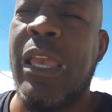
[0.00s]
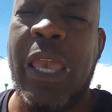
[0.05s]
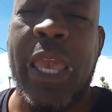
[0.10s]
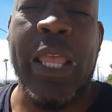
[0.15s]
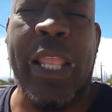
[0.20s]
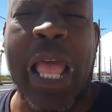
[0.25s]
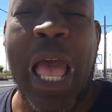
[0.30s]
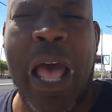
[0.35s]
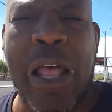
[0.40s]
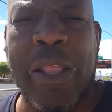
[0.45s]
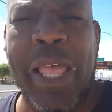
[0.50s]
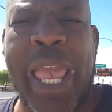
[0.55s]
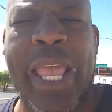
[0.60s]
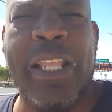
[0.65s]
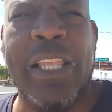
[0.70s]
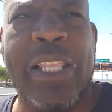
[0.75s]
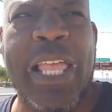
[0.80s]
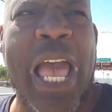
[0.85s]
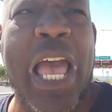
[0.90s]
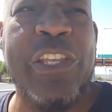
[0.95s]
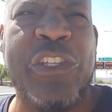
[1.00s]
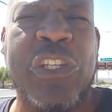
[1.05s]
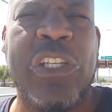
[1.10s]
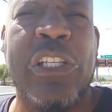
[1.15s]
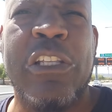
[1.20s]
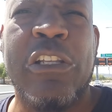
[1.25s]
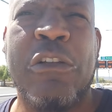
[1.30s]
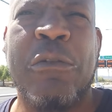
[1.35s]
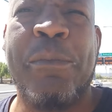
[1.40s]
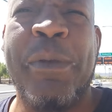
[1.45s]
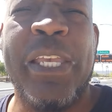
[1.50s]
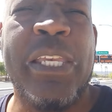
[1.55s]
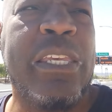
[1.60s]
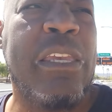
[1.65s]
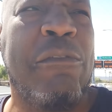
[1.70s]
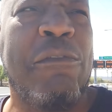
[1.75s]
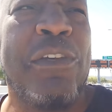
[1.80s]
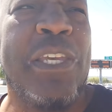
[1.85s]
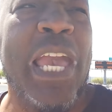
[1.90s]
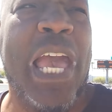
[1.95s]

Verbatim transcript: I'll analyze it a little bit, give you guys